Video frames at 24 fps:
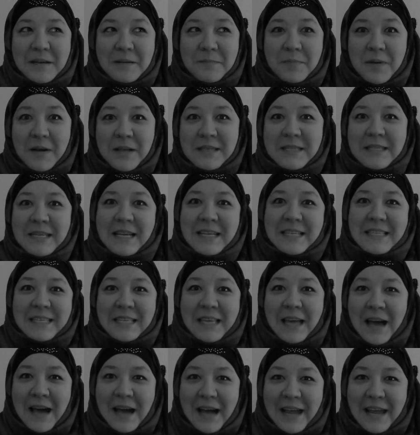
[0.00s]
Bonsai
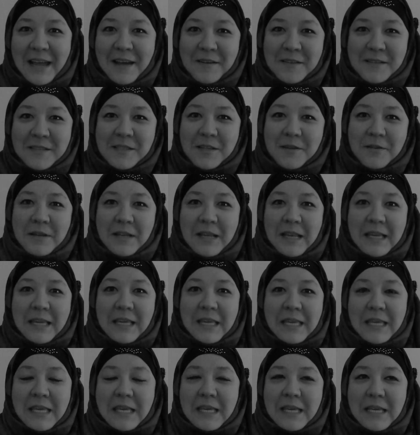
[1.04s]
Sky also. Like,
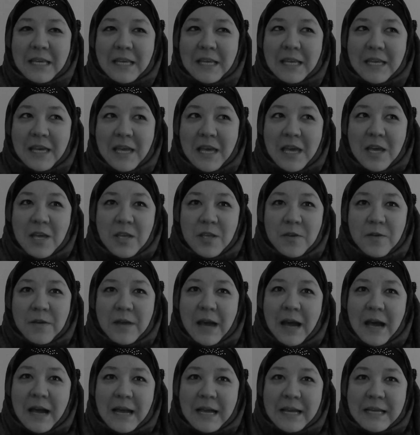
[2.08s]
you
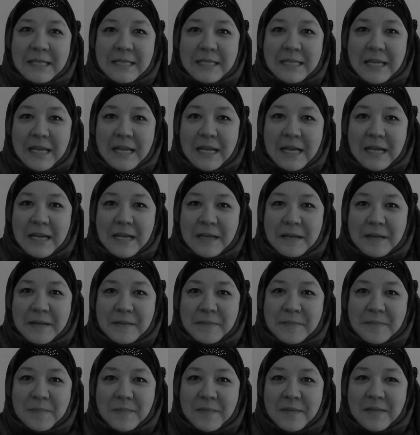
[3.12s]
guys,
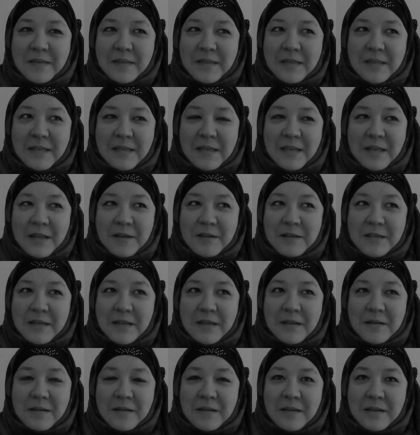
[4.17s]
you know,
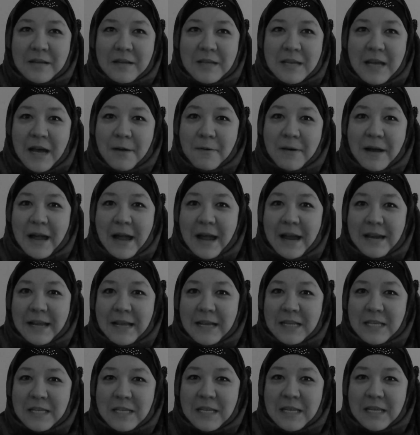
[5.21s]
Dawa
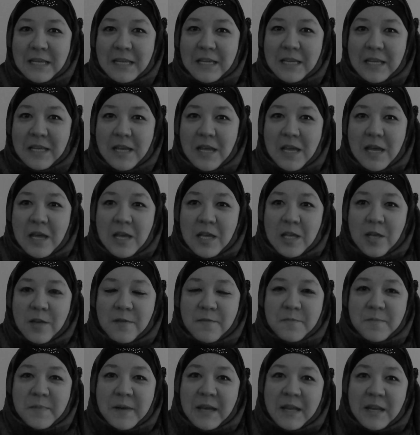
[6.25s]
Addict,
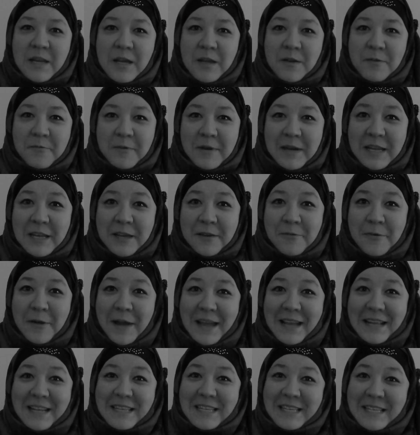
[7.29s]
you've been a really
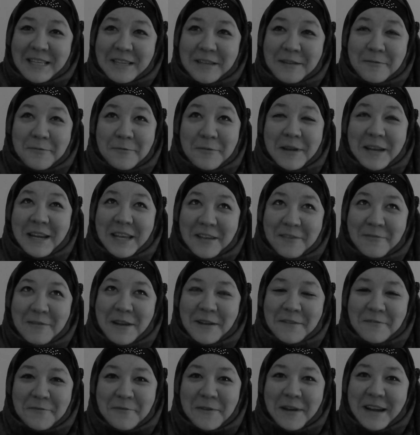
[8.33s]
great
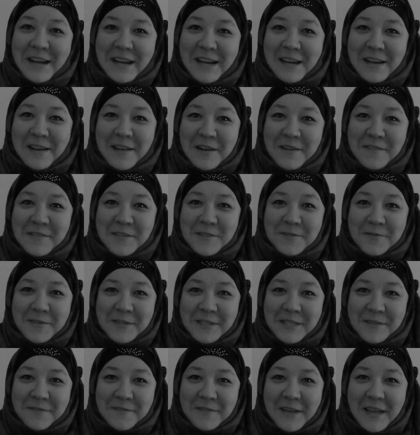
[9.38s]
friend and a lot of
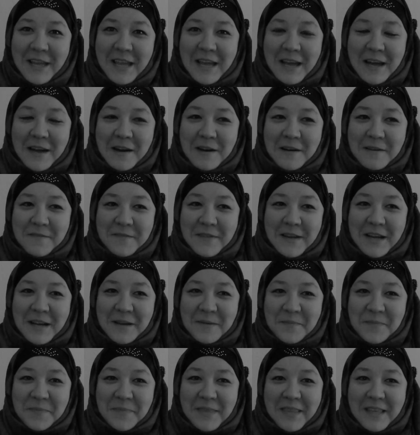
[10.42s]
source
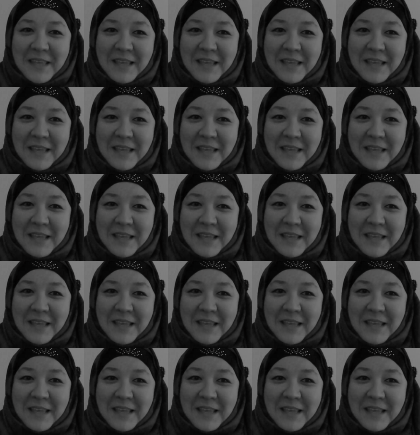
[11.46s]
of